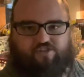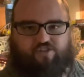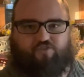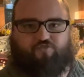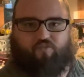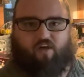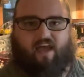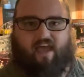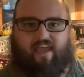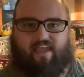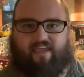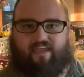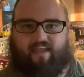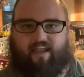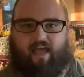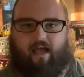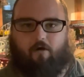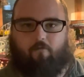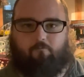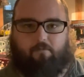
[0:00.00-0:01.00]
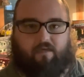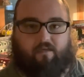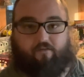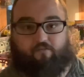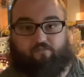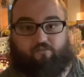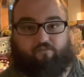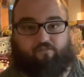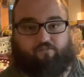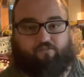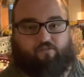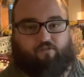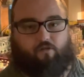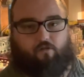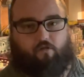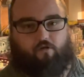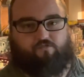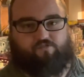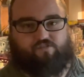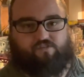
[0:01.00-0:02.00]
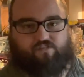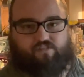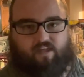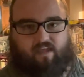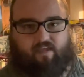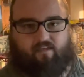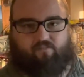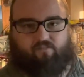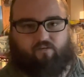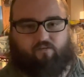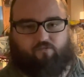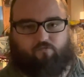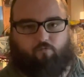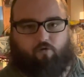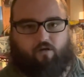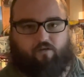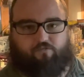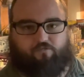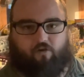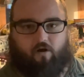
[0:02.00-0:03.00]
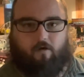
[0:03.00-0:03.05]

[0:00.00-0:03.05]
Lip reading: to try and get out because this is the closest exit to us.